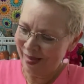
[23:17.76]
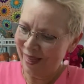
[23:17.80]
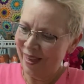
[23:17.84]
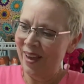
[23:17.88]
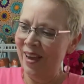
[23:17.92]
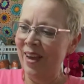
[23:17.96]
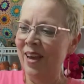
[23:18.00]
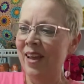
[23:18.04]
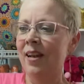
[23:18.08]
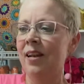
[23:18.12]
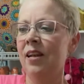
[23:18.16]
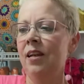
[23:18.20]

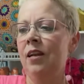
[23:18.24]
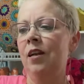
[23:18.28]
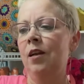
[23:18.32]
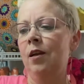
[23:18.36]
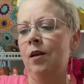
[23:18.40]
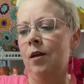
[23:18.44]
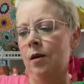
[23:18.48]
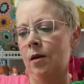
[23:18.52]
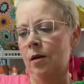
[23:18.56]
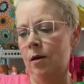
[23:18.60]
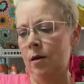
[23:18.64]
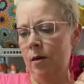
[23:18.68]
and
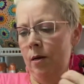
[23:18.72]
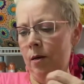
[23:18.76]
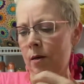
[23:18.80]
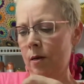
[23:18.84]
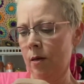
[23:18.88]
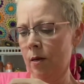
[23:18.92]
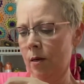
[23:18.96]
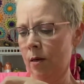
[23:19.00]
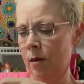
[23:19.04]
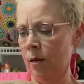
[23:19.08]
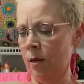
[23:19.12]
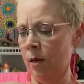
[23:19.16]

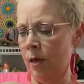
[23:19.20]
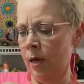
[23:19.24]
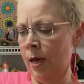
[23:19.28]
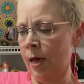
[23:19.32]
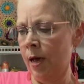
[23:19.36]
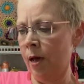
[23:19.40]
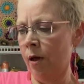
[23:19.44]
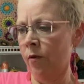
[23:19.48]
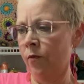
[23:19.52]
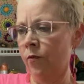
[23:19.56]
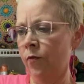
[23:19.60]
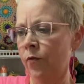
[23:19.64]

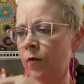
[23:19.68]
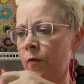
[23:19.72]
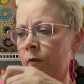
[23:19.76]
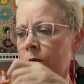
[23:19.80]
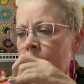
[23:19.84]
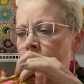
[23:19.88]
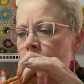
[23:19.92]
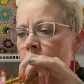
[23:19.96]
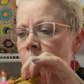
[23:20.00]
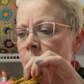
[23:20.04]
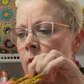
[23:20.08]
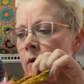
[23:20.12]
have
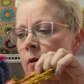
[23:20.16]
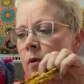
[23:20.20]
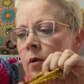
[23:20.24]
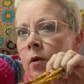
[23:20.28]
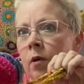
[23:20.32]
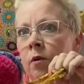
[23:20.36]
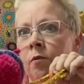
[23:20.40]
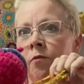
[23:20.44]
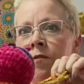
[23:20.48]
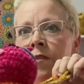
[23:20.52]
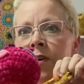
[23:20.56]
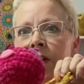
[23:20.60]
a
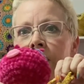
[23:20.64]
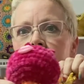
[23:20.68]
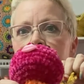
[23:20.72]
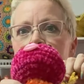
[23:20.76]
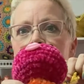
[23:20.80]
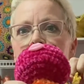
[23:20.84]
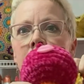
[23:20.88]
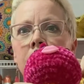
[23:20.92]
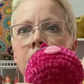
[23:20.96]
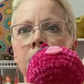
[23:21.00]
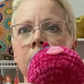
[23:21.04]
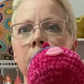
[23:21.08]

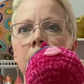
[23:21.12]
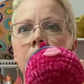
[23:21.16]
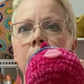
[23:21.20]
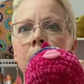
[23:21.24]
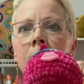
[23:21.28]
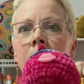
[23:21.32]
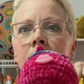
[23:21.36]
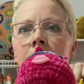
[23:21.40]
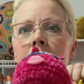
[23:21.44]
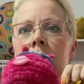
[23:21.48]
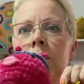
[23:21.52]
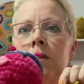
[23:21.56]
vest
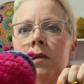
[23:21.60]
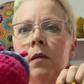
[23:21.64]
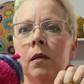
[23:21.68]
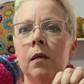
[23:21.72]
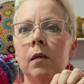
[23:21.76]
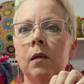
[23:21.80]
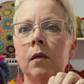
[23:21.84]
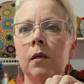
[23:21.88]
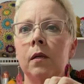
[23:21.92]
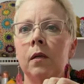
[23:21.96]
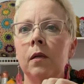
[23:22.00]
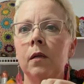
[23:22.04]

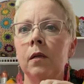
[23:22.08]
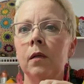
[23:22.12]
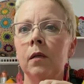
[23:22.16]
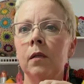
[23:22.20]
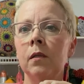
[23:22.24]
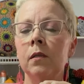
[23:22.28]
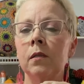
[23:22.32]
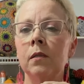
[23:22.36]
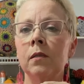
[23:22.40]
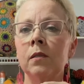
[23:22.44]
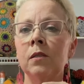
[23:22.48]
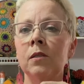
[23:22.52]

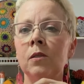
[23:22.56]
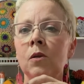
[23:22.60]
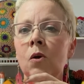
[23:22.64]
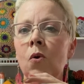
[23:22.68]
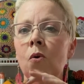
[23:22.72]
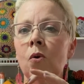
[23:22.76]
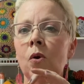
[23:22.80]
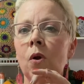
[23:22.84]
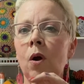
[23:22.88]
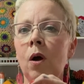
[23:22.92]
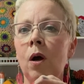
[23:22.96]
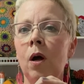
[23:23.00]

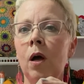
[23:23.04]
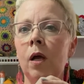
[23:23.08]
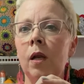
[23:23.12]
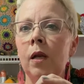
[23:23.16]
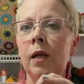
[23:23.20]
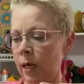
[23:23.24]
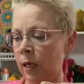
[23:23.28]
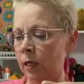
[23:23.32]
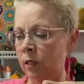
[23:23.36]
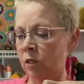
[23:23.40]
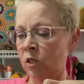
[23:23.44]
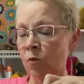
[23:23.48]
sewn on
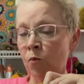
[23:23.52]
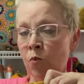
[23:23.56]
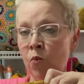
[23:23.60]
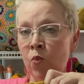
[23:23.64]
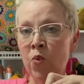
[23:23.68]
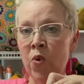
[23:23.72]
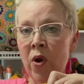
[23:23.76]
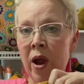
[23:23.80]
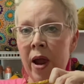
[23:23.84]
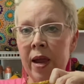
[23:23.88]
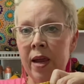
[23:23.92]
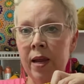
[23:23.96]
and some
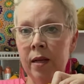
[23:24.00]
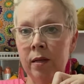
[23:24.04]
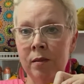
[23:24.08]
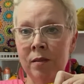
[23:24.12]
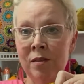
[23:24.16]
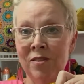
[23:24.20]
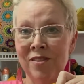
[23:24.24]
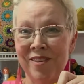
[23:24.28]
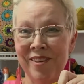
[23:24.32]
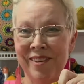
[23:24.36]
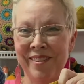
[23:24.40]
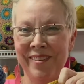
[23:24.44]

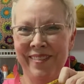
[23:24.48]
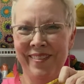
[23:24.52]
reins